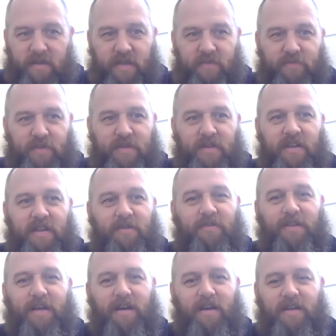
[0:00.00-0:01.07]
everything. Yeah. And I was
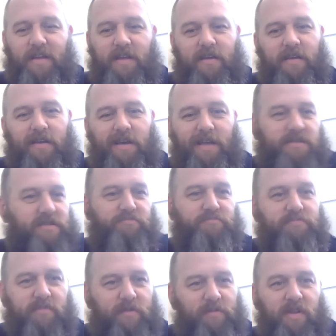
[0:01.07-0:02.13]
like,
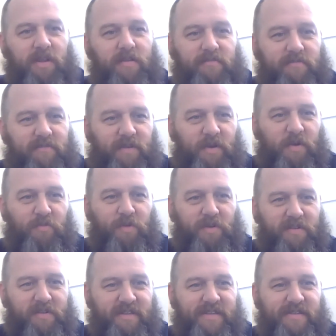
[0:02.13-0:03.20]
I'm only human.
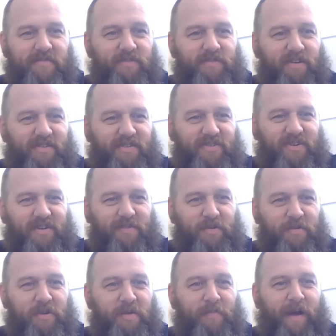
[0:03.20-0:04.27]
I said, I'm not, I'm not
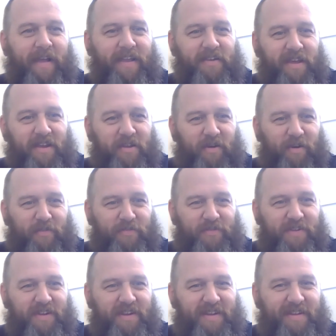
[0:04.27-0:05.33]
going to bite your head off.
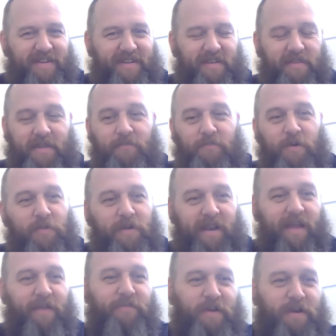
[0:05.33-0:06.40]
And then when we'd
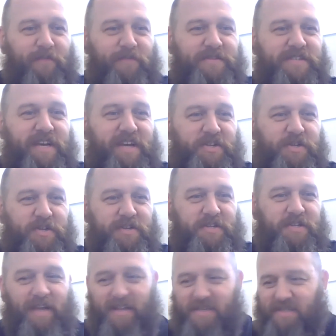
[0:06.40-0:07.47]
left the conversation,
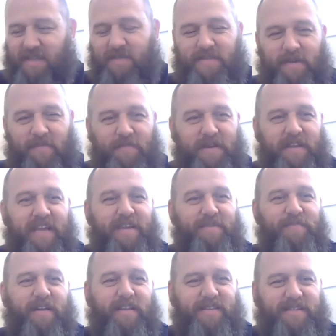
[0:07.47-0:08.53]
she actually sent me an
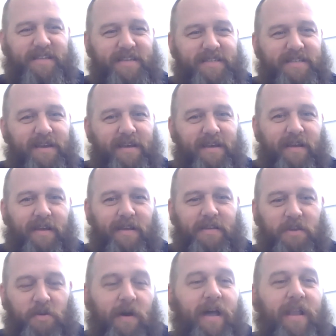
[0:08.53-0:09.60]
email and says,
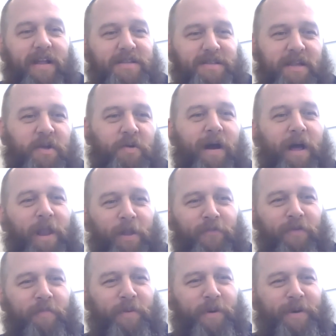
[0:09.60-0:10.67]
you are actually quite a
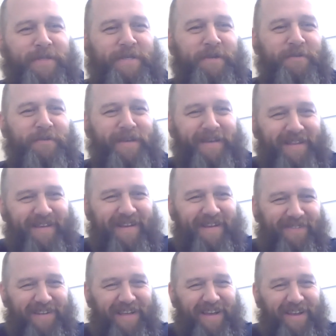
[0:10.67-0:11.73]
lovely person, really. And I'm